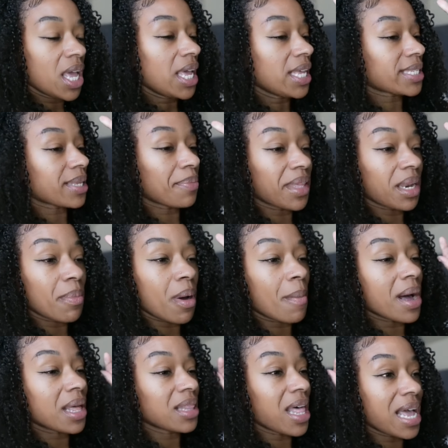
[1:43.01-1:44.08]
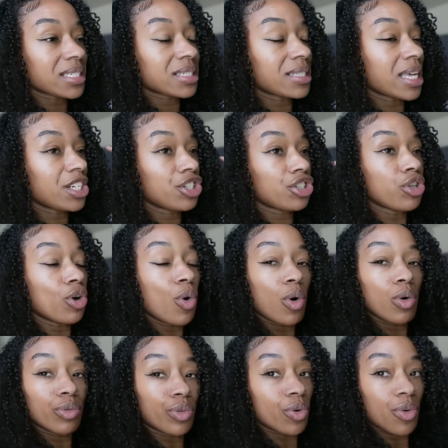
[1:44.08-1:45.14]
it's something about my lashes that I just don't
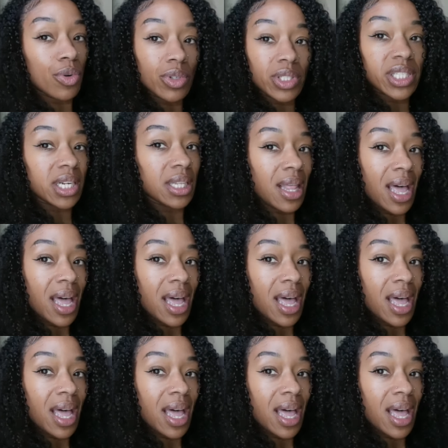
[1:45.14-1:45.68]
hold on to the